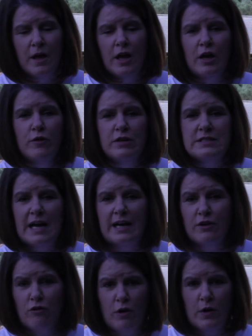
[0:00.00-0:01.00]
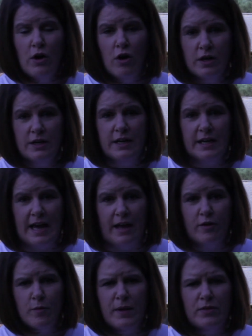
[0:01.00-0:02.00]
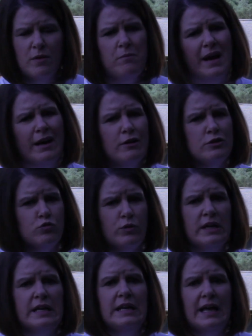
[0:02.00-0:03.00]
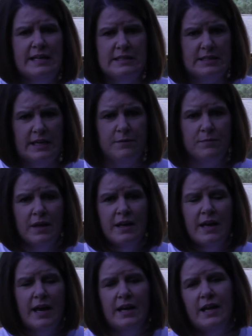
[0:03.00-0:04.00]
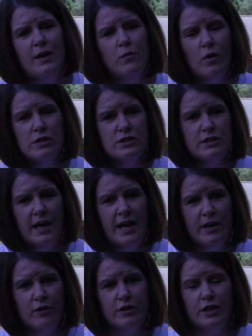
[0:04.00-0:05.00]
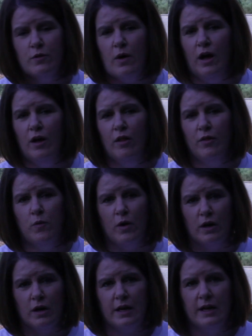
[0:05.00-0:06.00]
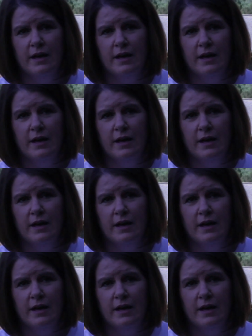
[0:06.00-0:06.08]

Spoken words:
who decide to grow a garden together, but the bear is really lazy and he wants the hare to do all the work.